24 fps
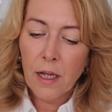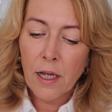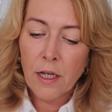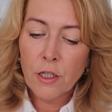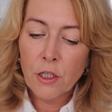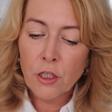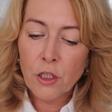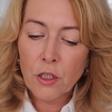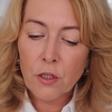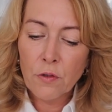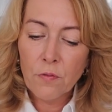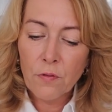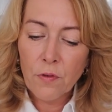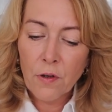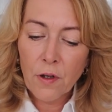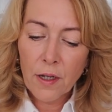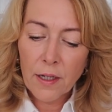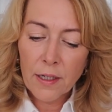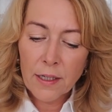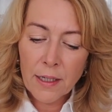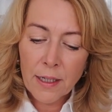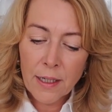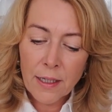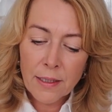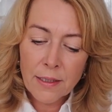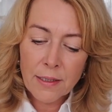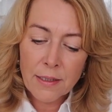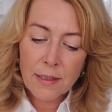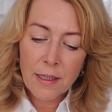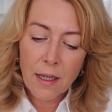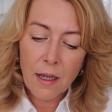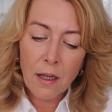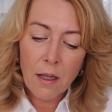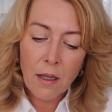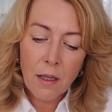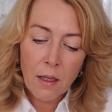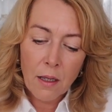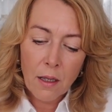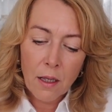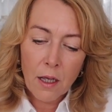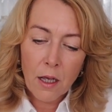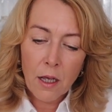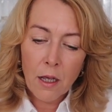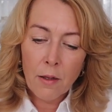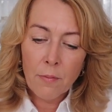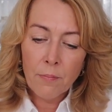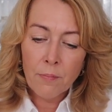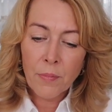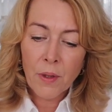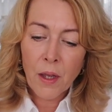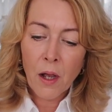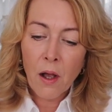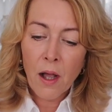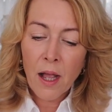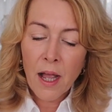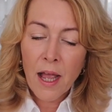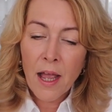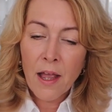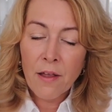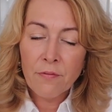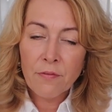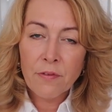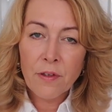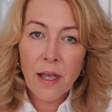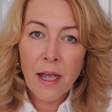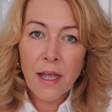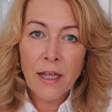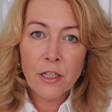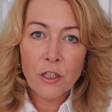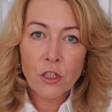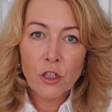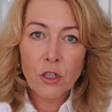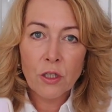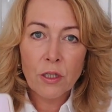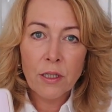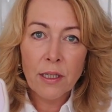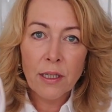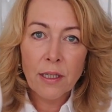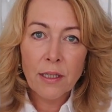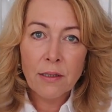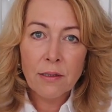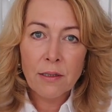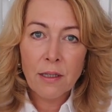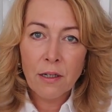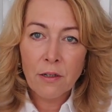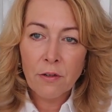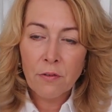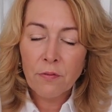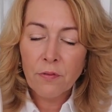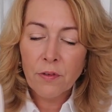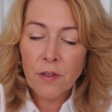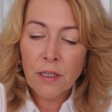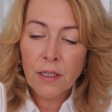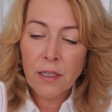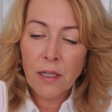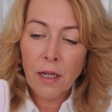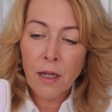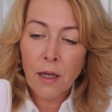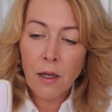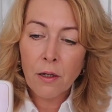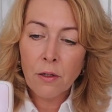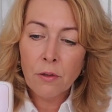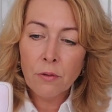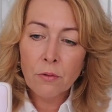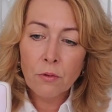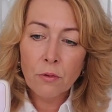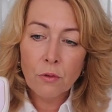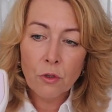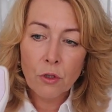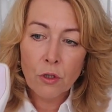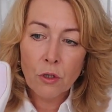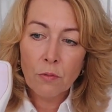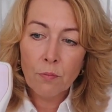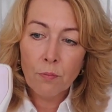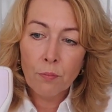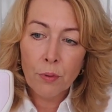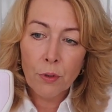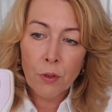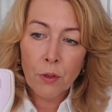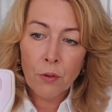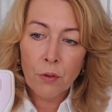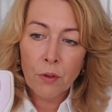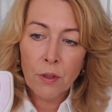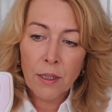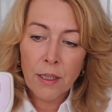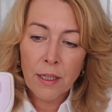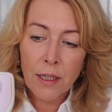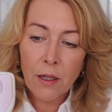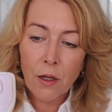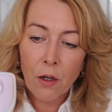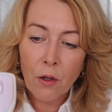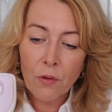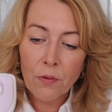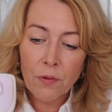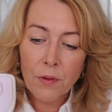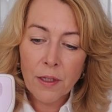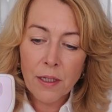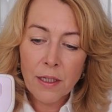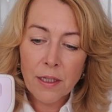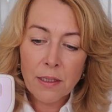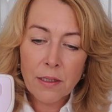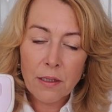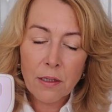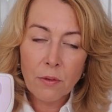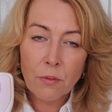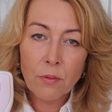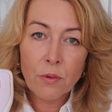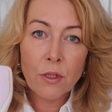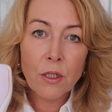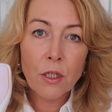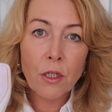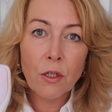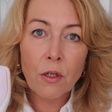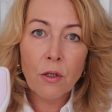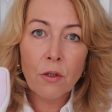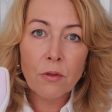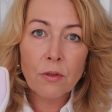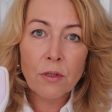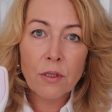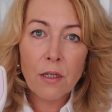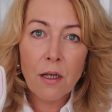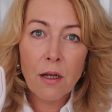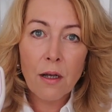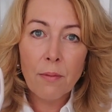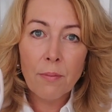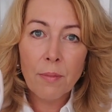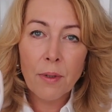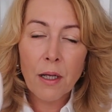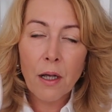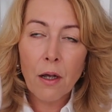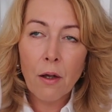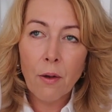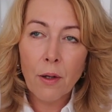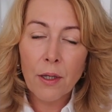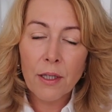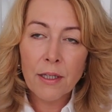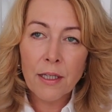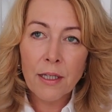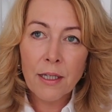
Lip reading: Age Defying Laser. I have actually done a video purely on this. It was a long time ago.